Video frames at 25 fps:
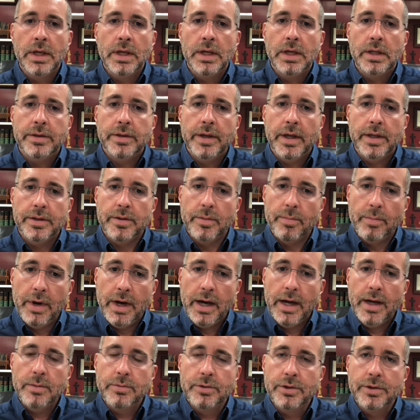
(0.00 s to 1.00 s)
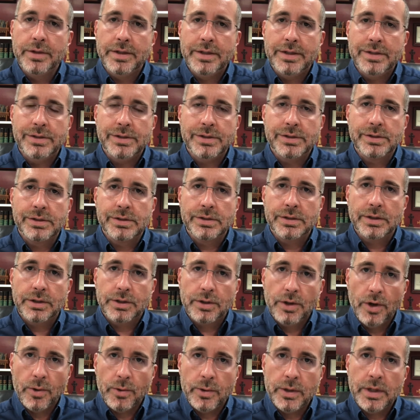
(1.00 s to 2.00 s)
that the Bible is
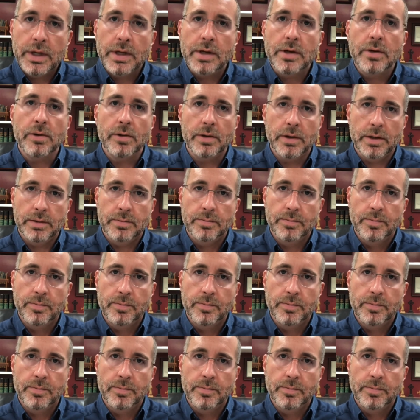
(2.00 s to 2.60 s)
coherent